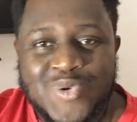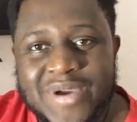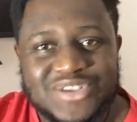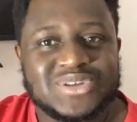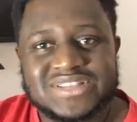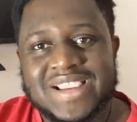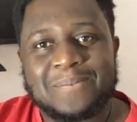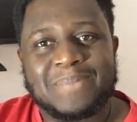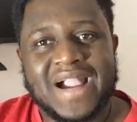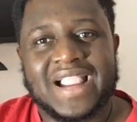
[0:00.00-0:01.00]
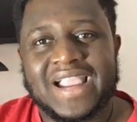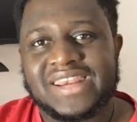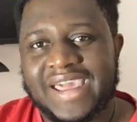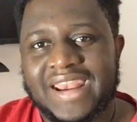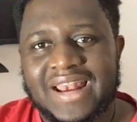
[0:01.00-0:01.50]
when you step back
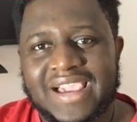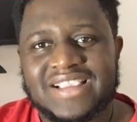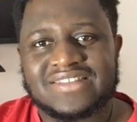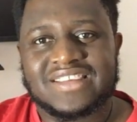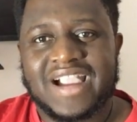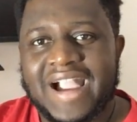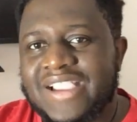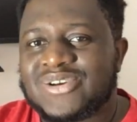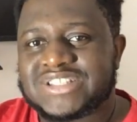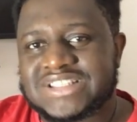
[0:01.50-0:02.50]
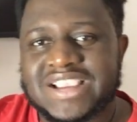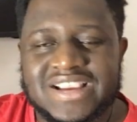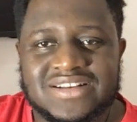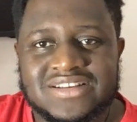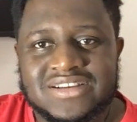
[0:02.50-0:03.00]
and analyze Ayo
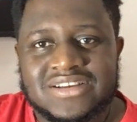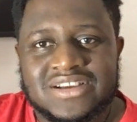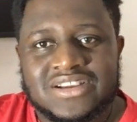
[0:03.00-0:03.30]
saying